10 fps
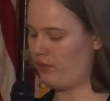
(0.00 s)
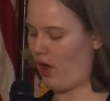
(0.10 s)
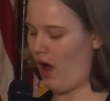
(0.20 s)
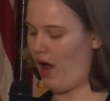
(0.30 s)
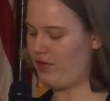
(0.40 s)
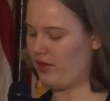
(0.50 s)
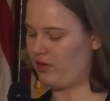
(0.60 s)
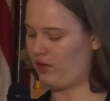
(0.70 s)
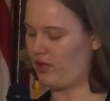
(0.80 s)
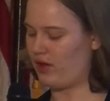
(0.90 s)
I
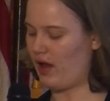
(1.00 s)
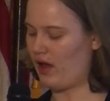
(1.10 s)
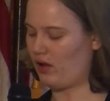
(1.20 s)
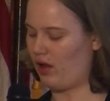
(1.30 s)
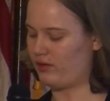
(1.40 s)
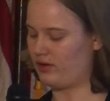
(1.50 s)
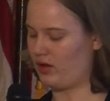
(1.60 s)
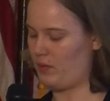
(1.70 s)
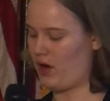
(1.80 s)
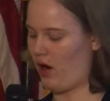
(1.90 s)
think that the gay closet
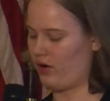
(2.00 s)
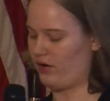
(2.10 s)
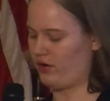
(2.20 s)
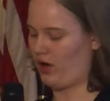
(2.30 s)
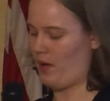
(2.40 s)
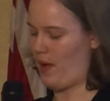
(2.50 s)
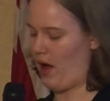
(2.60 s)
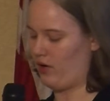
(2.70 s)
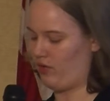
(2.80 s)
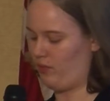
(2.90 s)
can be harder to come
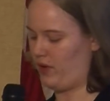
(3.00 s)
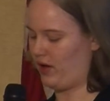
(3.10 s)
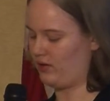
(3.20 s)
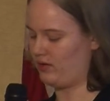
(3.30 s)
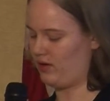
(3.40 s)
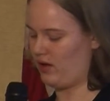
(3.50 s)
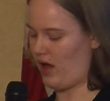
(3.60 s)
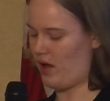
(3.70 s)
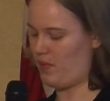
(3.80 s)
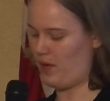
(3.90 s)
out of because
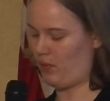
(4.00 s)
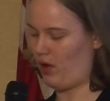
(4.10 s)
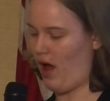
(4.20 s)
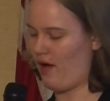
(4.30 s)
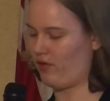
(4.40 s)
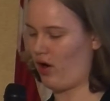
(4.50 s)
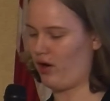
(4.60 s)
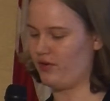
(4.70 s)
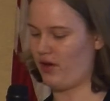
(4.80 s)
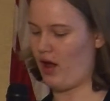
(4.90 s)
gay people have a
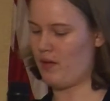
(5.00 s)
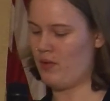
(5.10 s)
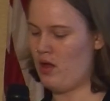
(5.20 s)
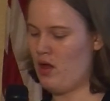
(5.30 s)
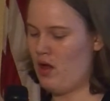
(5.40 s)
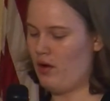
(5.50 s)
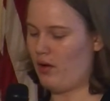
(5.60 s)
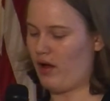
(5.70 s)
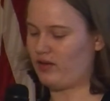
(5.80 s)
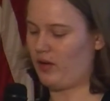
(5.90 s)
hard time
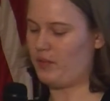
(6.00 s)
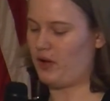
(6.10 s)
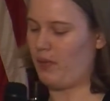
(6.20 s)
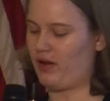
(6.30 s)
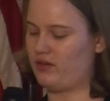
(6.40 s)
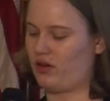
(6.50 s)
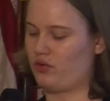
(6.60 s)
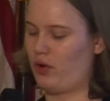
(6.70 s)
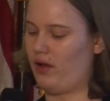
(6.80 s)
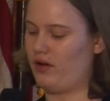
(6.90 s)
accepting
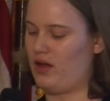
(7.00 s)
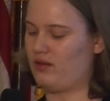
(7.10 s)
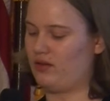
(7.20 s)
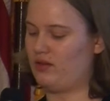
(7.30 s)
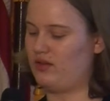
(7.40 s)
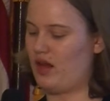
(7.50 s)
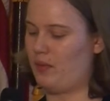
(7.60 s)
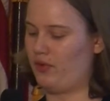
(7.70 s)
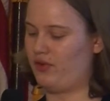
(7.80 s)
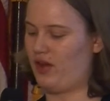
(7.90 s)
bisexuality as a
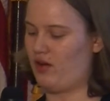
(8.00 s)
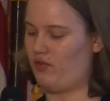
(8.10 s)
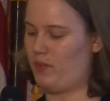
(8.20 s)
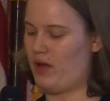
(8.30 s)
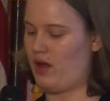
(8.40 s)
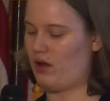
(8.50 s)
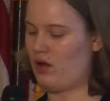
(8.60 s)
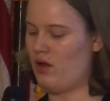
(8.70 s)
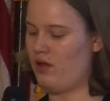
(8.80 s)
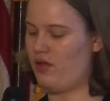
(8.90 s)
stable state of
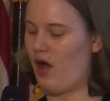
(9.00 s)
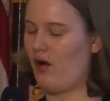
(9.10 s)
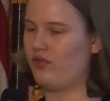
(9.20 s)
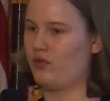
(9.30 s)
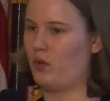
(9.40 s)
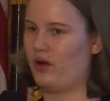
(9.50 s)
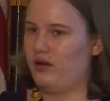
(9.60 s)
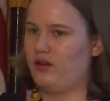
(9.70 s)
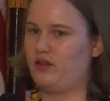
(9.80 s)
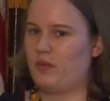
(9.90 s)
being. They often want
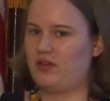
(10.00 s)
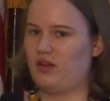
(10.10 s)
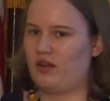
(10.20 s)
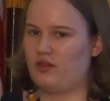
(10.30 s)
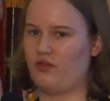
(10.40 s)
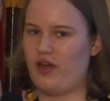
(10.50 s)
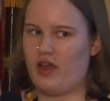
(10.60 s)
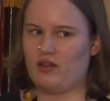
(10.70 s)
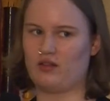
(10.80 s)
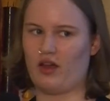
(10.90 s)
to dismiss it as a
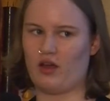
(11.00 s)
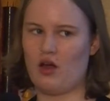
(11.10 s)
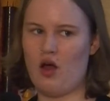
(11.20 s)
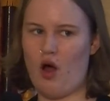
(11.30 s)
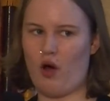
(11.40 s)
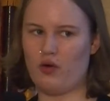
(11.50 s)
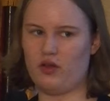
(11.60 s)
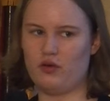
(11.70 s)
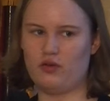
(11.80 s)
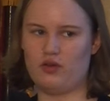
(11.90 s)
phase, like, oh,
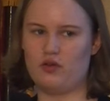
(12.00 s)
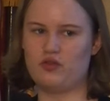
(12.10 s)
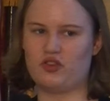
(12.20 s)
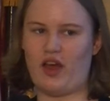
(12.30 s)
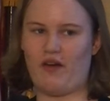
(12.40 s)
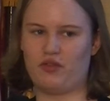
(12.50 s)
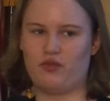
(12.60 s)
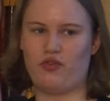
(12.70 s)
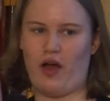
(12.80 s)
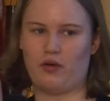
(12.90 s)
you just
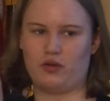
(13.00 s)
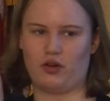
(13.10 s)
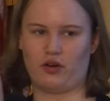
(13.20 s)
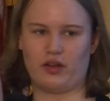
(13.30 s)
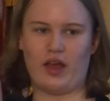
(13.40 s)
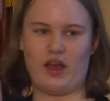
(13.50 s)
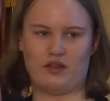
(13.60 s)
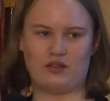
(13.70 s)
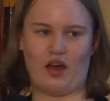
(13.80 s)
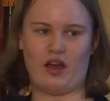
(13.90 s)
haven't found your gay
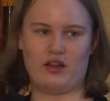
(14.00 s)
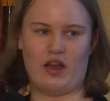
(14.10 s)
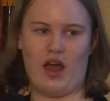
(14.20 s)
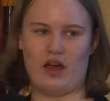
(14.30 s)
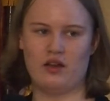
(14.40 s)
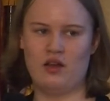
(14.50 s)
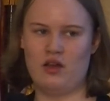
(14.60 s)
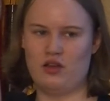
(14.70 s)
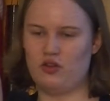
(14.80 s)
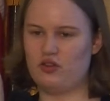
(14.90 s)
side yet.
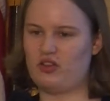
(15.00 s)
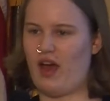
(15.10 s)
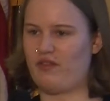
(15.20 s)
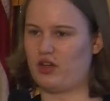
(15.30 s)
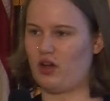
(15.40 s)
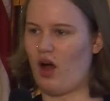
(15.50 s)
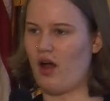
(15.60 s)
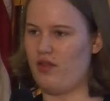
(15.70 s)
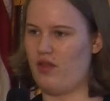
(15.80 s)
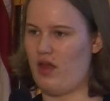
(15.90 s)
You just haven't
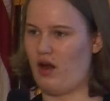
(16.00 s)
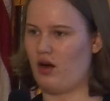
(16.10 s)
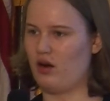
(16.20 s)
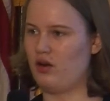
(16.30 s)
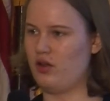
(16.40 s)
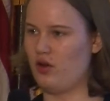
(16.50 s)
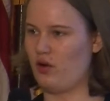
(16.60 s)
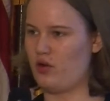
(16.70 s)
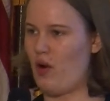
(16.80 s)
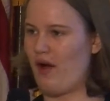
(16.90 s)
gotten there. You know,
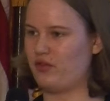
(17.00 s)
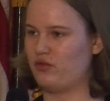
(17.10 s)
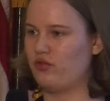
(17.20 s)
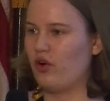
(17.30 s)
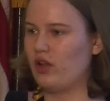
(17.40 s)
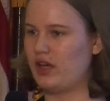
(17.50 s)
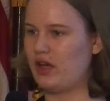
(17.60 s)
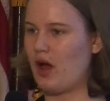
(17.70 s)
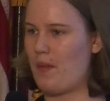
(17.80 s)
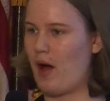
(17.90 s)
you haven't fully
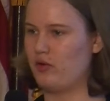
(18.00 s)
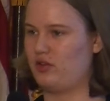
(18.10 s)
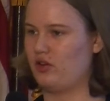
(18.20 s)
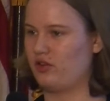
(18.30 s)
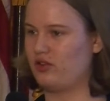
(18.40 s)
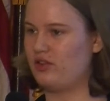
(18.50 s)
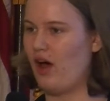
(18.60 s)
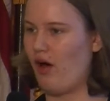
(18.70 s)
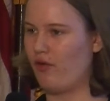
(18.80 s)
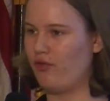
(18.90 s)
come out to
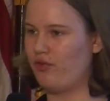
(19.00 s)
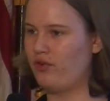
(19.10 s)
yourself.